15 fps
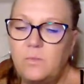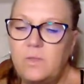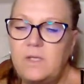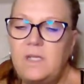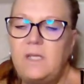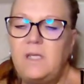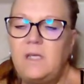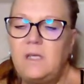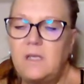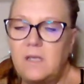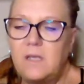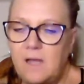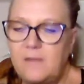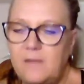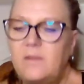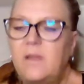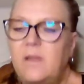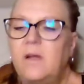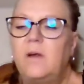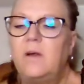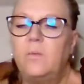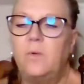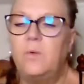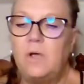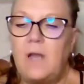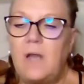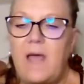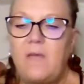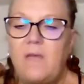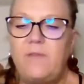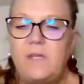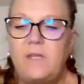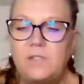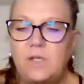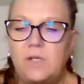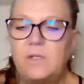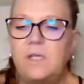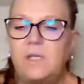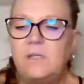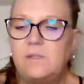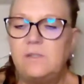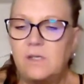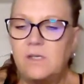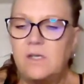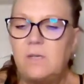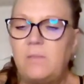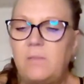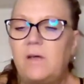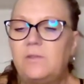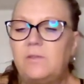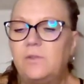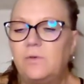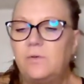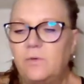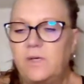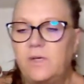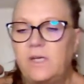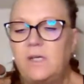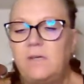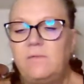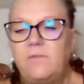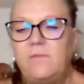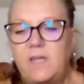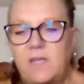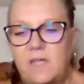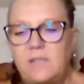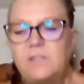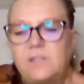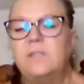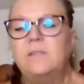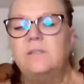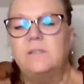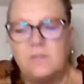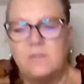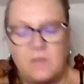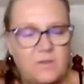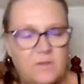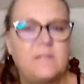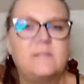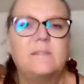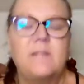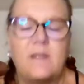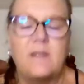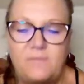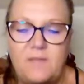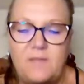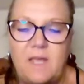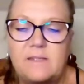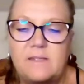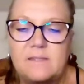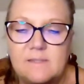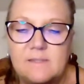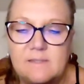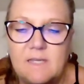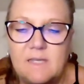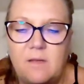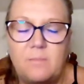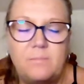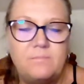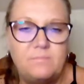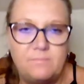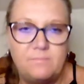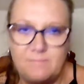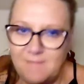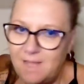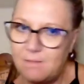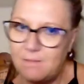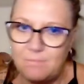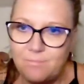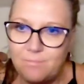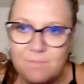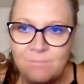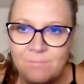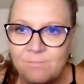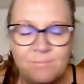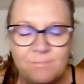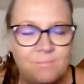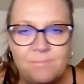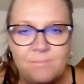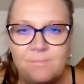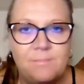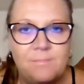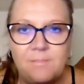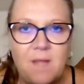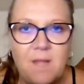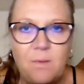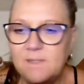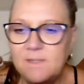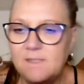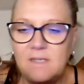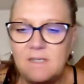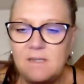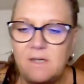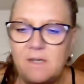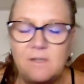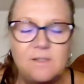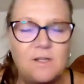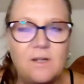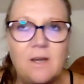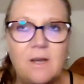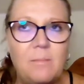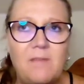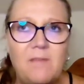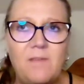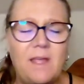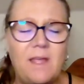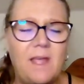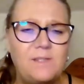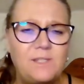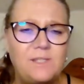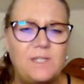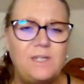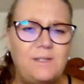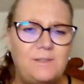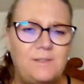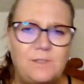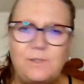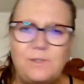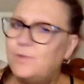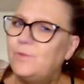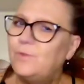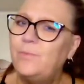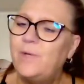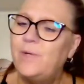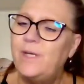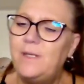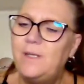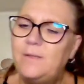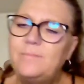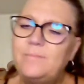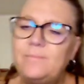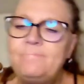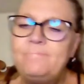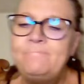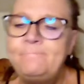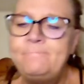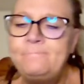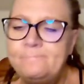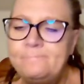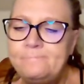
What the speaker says: when he got there, were laughing, joking, talking about jewelry and vacations and all that stuff. Yes, Kim. Yeah. They were sitting there talking about vacations and jewelry. Mm-hmm.